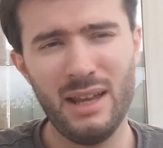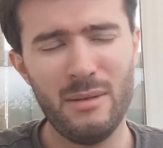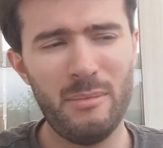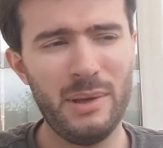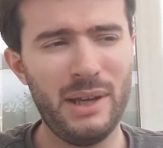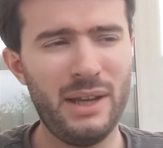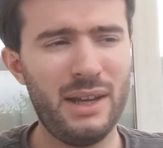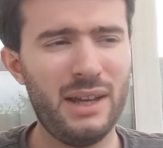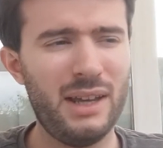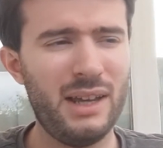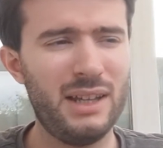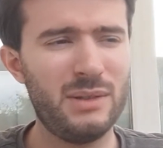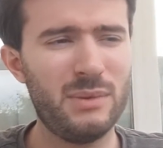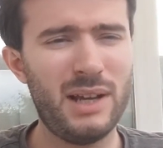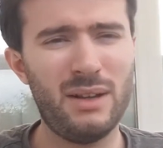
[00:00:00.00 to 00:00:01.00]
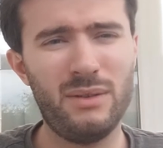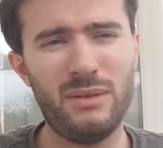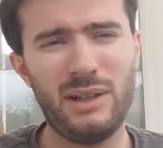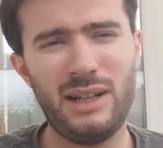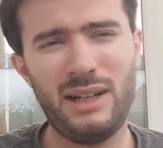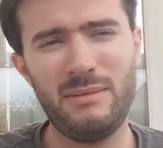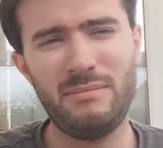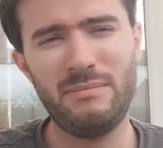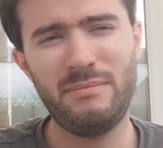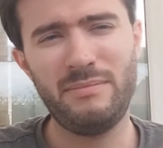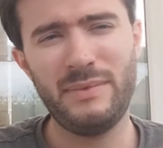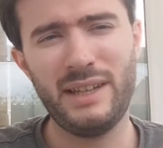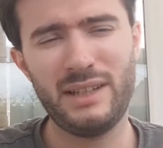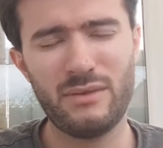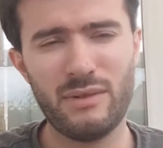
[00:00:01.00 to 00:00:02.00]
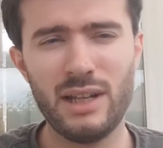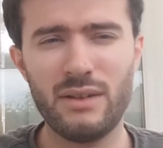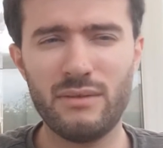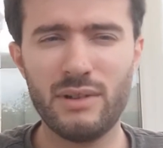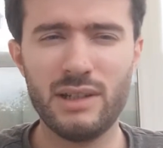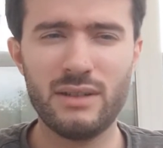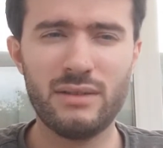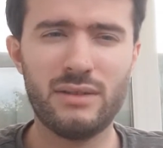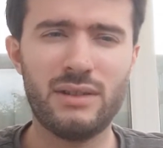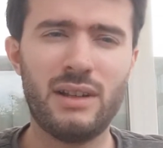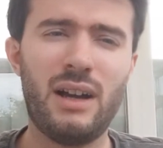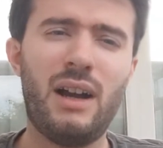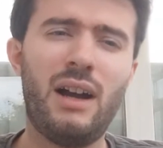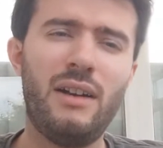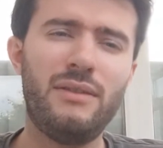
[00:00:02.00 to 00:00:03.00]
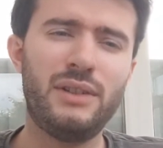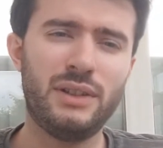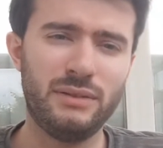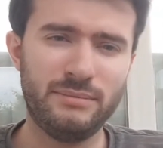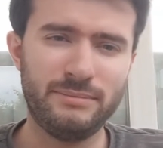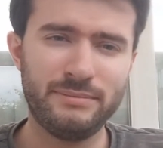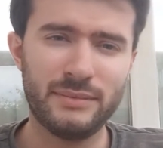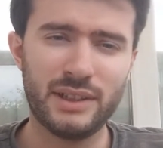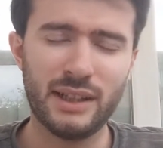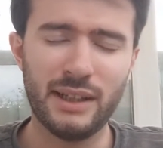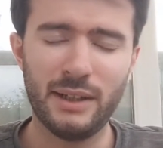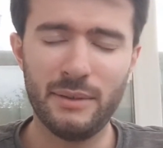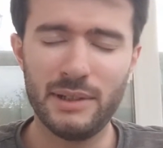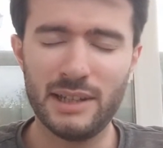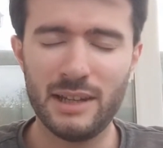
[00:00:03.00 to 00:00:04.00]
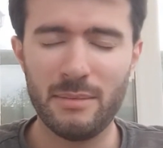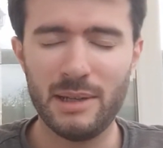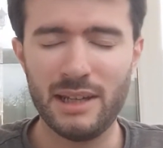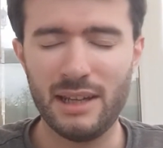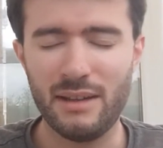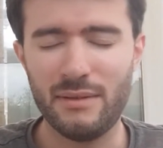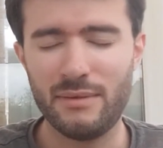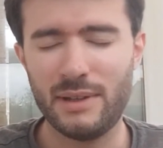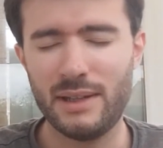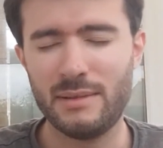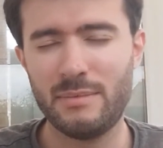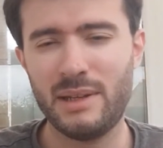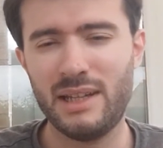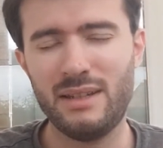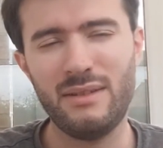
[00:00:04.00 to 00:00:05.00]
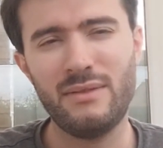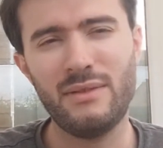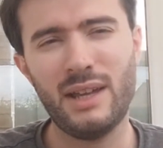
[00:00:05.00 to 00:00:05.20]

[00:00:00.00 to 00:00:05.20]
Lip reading: But as well, there's a really good resource that I've done. So a CPD, it's been,